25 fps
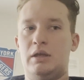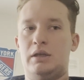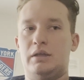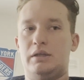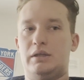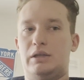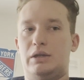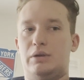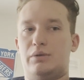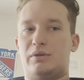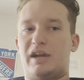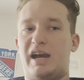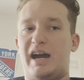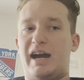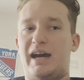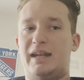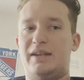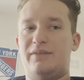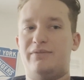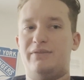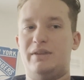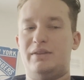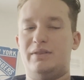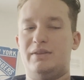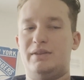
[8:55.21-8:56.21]
You know, kind
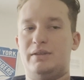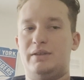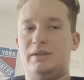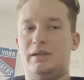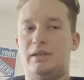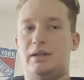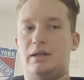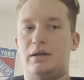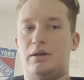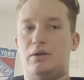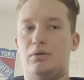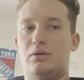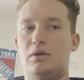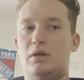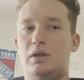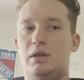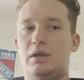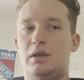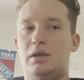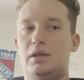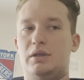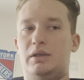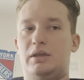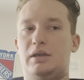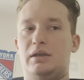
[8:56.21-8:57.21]
of in the, you know,
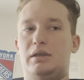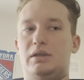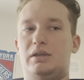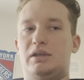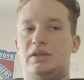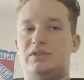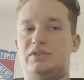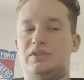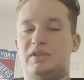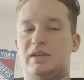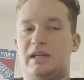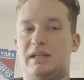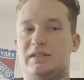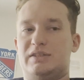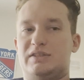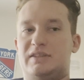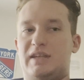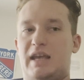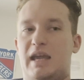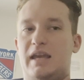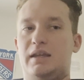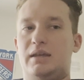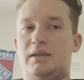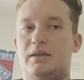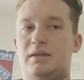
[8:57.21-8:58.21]
because you got
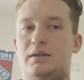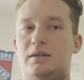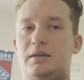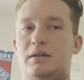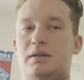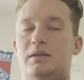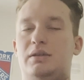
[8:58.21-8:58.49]
Senga,